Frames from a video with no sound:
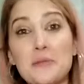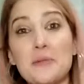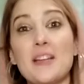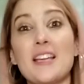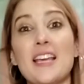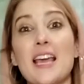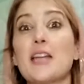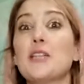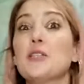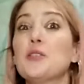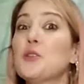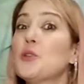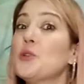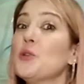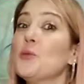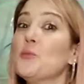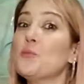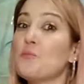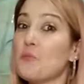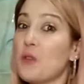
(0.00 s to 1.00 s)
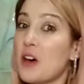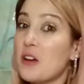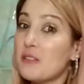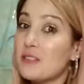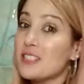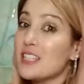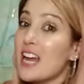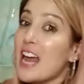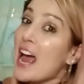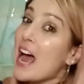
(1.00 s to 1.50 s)
We get to
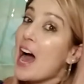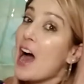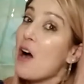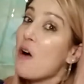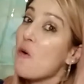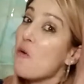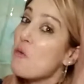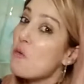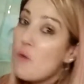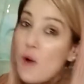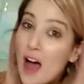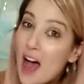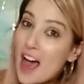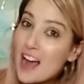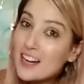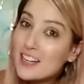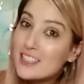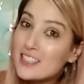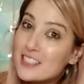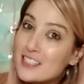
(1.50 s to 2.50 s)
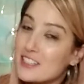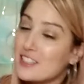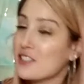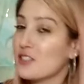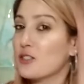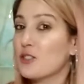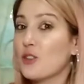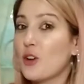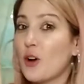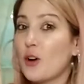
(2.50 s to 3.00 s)
melt our wax.
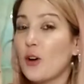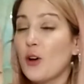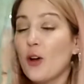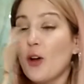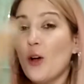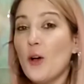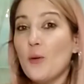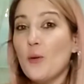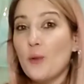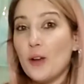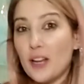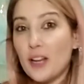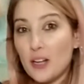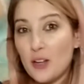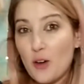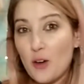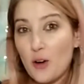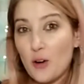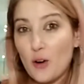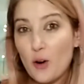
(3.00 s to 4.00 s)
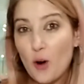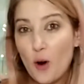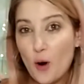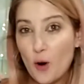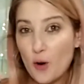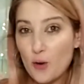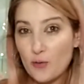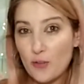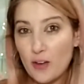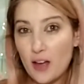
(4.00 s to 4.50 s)
So we're going to go
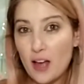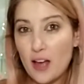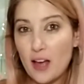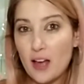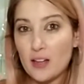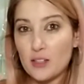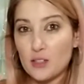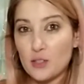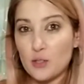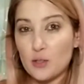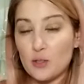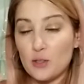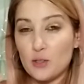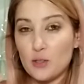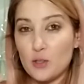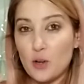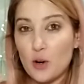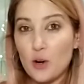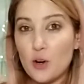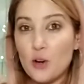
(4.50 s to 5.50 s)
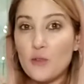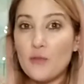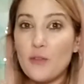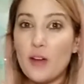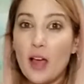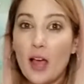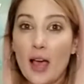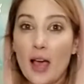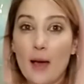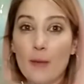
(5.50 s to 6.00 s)
over to the stove
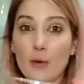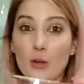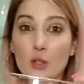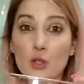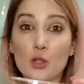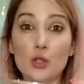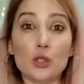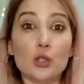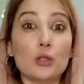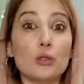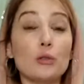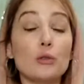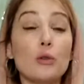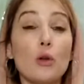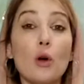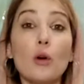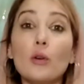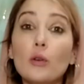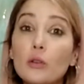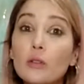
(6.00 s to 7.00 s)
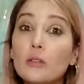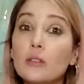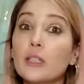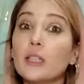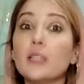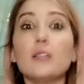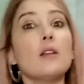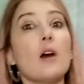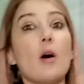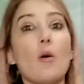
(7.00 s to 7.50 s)
and we're going to slowly
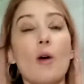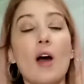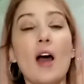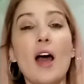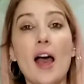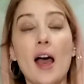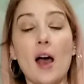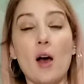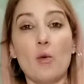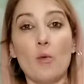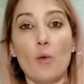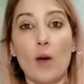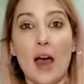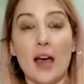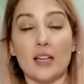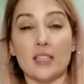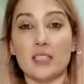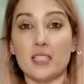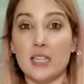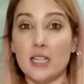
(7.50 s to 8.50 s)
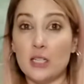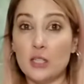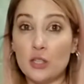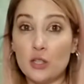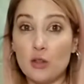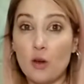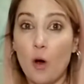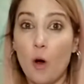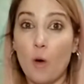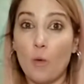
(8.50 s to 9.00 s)
lower our wax into
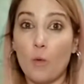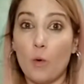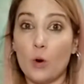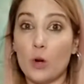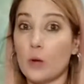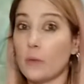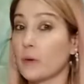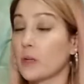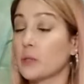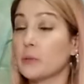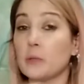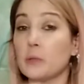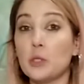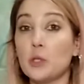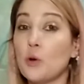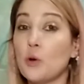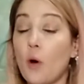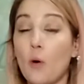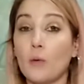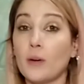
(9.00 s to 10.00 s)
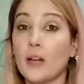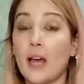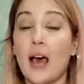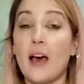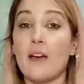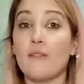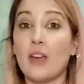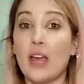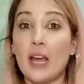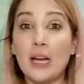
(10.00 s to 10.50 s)
the hot water because we do not want to
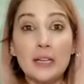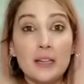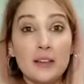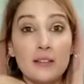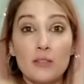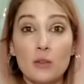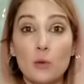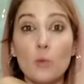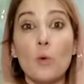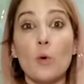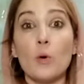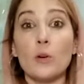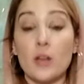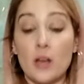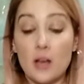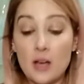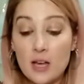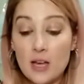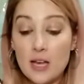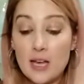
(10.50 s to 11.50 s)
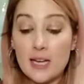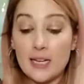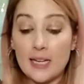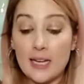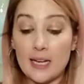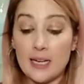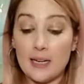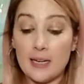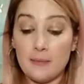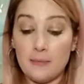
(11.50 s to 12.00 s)
have any of the water
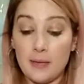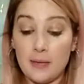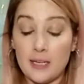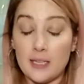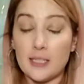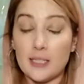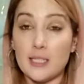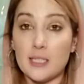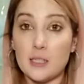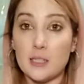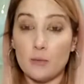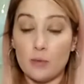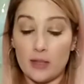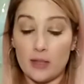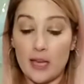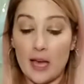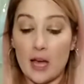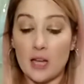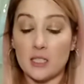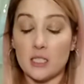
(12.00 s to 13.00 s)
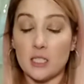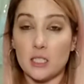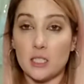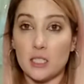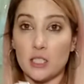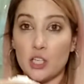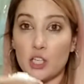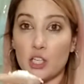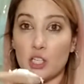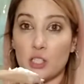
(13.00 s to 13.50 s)
getting mixed with our
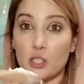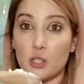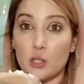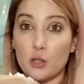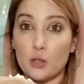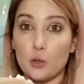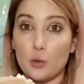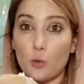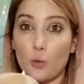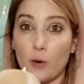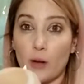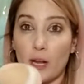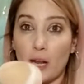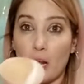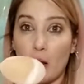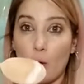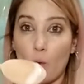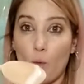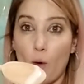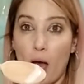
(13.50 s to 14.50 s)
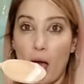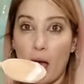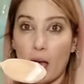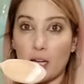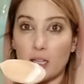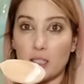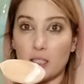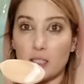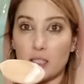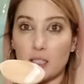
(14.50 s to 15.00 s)
delicious soy
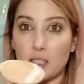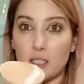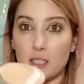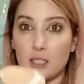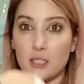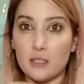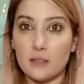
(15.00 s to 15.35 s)
wax.